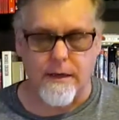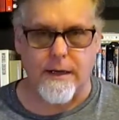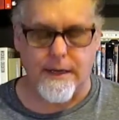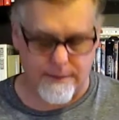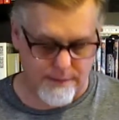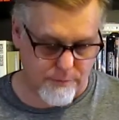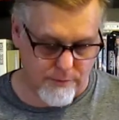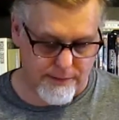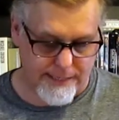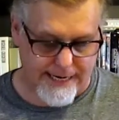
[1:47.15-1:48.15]
And this
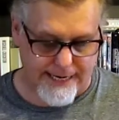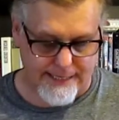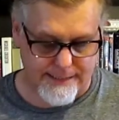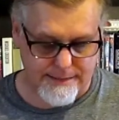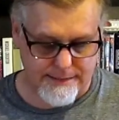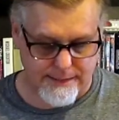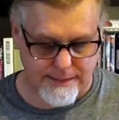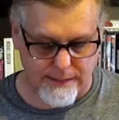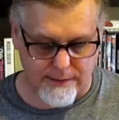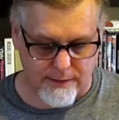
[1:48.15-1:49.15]
one has a
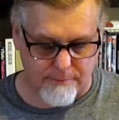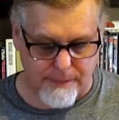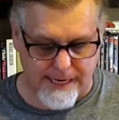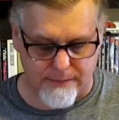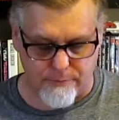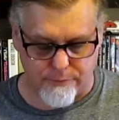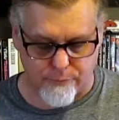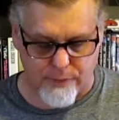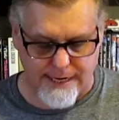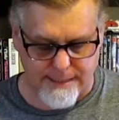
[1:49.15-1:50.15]
9-card pack with
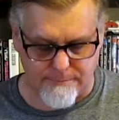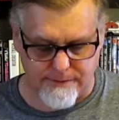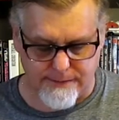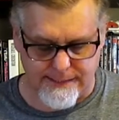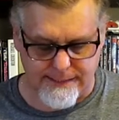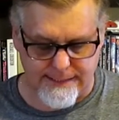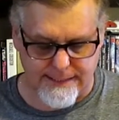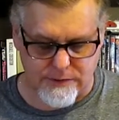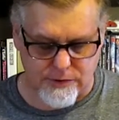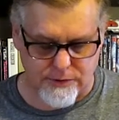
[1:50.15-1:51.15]
randomly
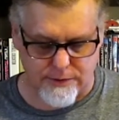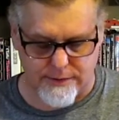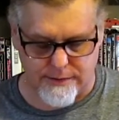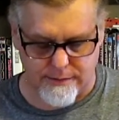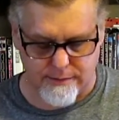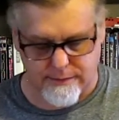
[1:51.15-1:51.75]
inserted